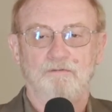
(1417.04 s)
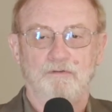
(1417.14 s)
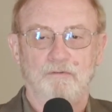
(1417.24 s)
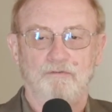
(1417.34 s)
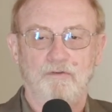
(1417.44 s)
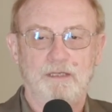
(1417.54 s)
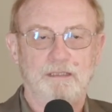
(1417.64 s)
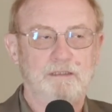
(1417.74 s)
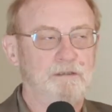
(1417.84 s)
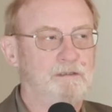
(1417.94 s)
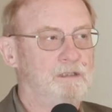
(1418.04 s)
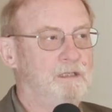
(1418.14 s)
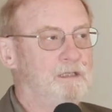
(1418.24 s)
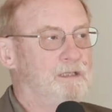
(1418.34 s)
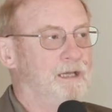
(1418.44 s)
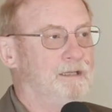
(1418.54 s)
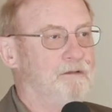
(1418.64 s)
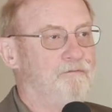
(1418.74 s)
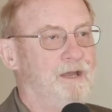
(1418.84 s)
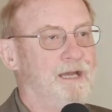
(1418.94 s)
for fish, and
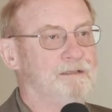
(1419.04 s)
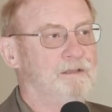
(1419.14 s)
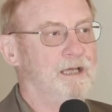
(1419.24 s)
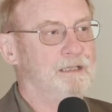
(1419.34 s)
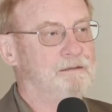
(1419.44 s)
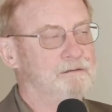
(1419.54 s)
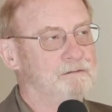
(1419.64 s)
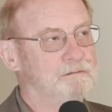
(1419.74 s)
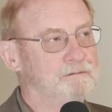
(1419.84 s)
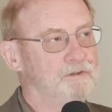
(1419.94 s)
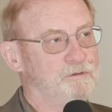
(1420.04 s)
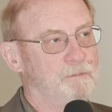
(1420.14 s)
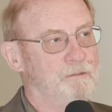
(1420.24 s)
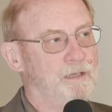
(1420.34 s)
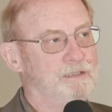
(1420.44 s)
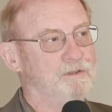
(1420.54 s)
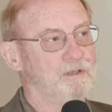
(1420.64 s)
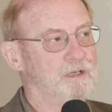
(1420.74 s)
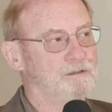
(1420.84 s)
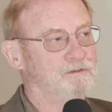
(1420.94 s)
the fact that there's been major
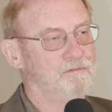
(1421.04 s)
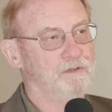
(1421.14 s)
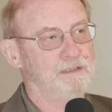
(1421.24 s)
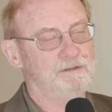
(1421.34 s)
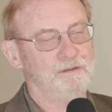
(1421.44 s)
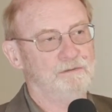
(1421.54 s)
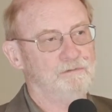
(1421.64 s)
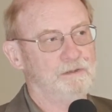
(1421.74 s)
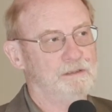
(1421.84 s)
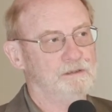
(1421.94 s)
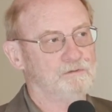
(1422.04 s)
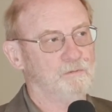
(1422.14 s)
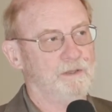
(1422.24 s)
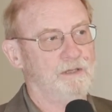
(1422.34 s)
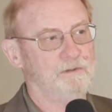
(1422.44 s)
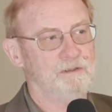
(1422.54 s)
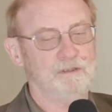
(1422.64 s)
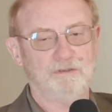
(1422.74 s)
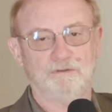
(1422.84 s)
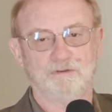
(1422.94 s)
conservation over years without
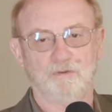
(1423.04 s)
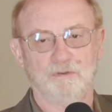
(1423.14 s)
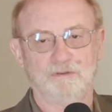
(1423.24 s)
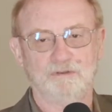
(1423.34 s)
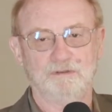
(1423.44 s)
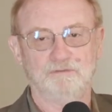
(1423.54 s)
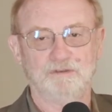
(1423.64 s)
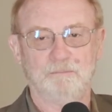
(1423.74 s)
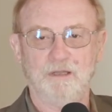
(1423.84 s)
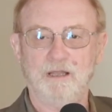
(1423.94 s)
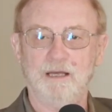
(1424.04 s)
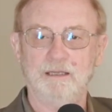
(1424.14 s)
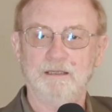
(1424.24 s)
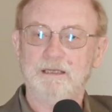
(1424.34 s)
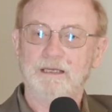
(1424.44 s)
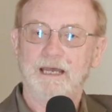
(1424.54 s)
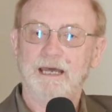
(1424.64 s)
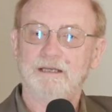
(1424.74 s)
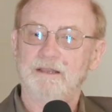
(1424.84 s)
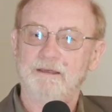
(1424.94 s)
additional sources of supply.
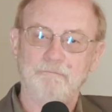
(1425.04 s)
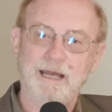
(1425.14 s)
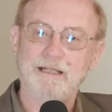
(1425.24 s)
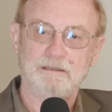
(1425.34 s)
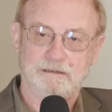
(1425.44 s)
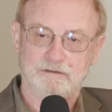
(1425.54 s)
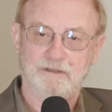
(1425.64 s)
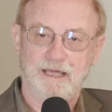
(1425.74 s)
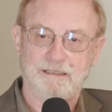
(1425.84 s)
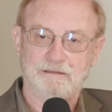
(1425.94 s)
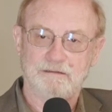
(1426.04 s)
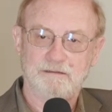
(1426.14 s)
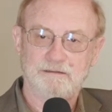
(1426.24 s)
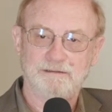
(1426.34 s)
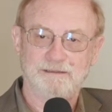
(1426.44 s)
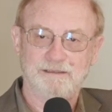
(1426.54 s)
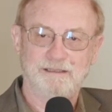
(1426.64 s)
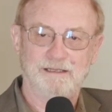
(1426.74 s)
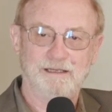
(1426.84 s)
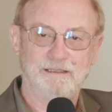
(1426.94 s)
How do they balance that?
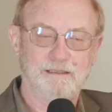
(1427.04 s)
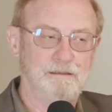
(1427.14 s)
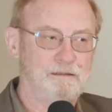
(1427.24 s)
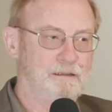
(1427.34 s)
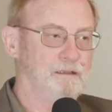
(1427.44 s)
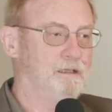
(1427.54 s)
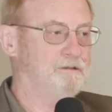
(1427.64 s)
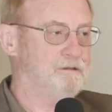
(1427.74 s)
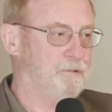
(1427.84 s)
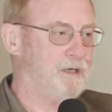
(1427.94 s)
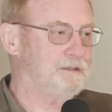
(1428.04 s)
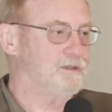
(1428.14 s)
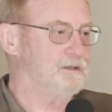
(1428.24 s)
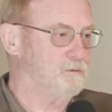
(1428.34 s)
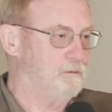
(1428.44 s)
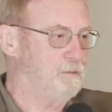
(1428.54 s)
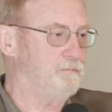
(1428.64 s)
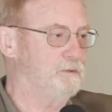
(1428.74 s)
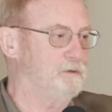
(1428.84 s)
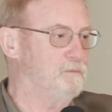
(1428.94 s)
And it's a process with
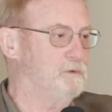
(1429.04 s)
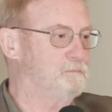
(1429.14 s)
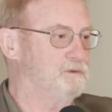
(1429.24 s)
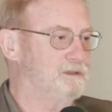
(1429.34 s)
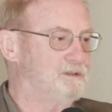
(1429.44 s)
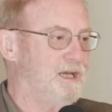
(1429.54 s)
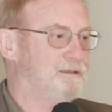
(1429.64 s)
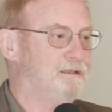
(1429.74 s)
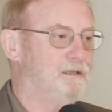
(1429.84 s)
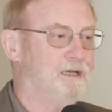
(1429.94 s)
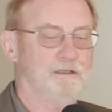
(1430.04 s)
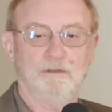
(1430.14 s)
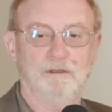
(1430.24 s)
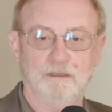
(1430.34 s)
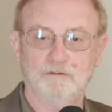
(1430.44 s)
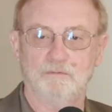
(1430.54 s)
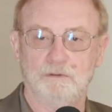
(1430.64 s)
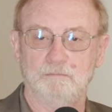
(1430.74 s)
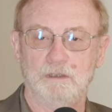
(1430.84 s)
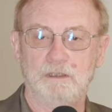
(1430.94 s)
people in rooms exactly like they're in this
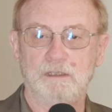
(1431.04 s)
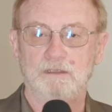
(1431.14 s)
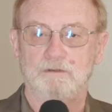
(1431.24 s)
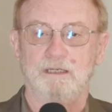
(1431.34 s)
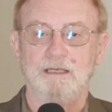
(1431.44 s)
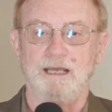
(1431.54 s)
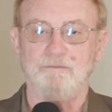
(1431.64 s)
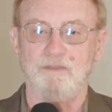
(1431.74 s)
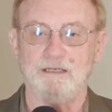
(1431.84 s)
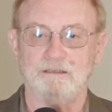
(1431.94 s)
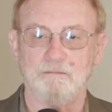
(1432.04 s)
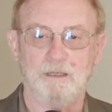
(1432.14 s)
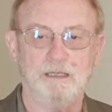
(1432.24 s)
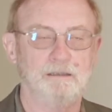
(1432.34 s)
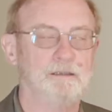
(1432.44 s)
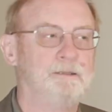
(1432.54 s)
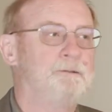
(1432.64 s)
room, trying to have that debate.